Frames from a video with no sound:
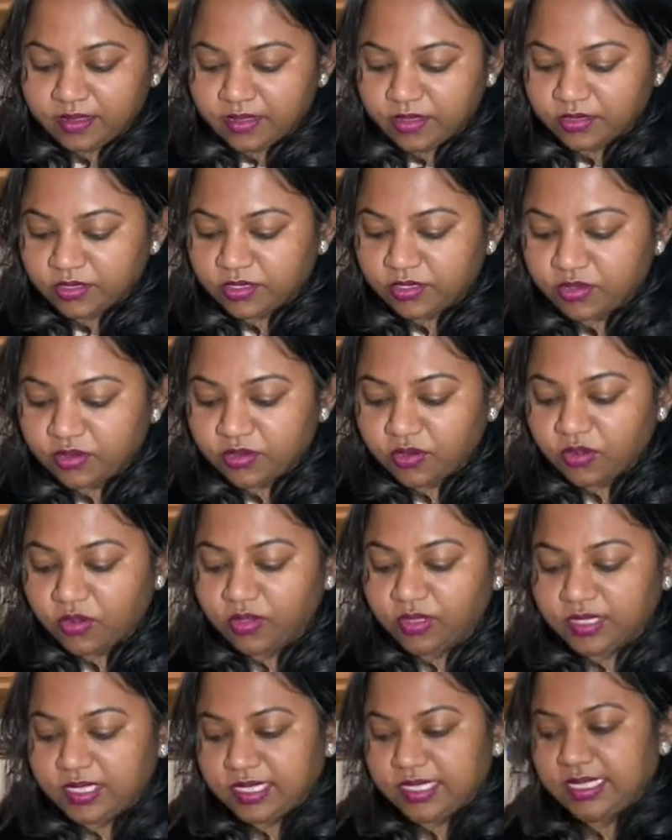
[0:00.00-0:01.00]
to roll
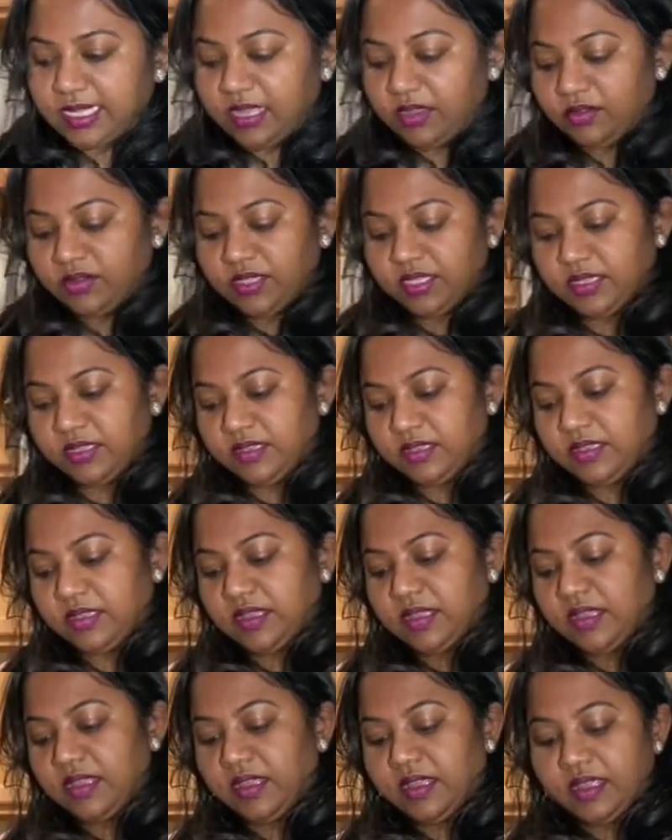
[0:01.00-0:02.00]
this out.
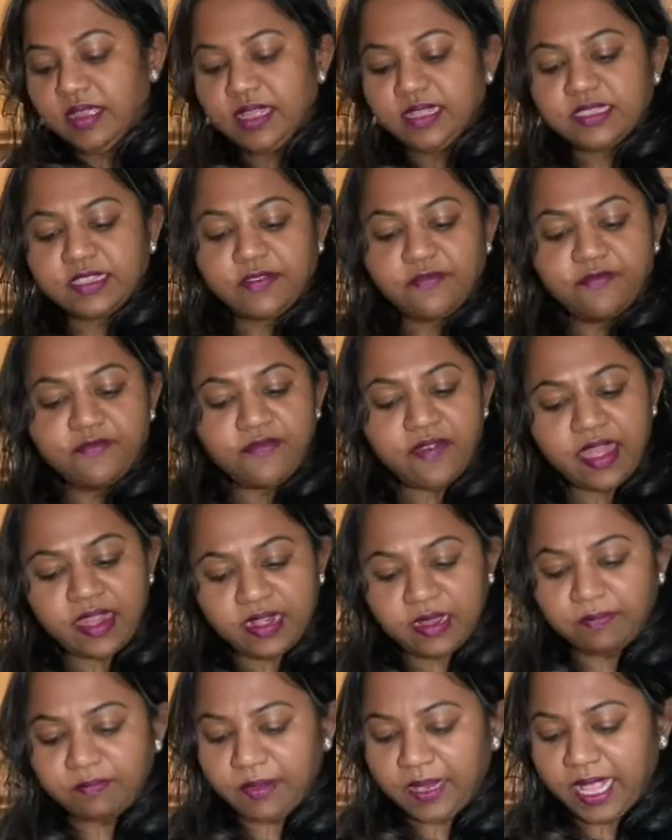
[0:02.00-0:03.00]
It's a very
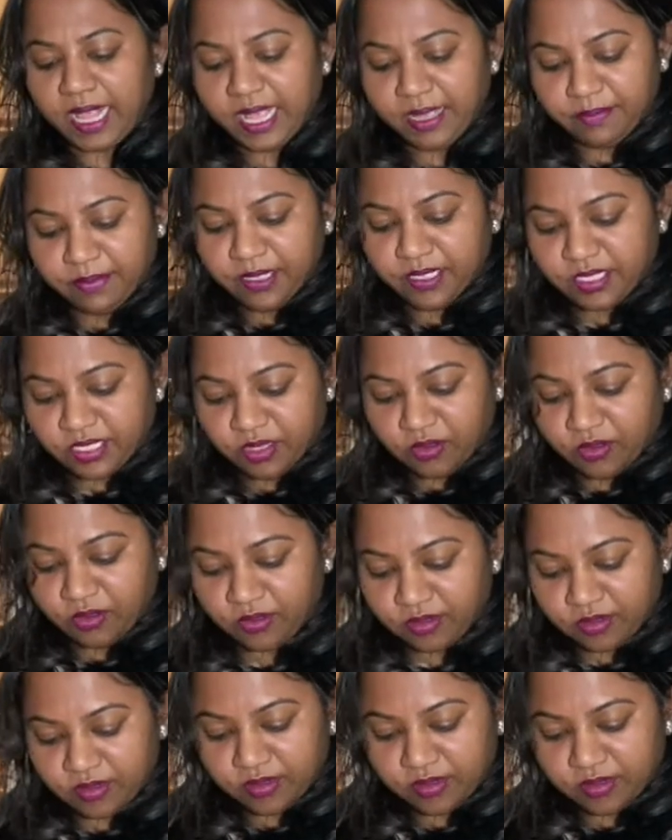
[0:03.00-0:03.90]
pliable dough.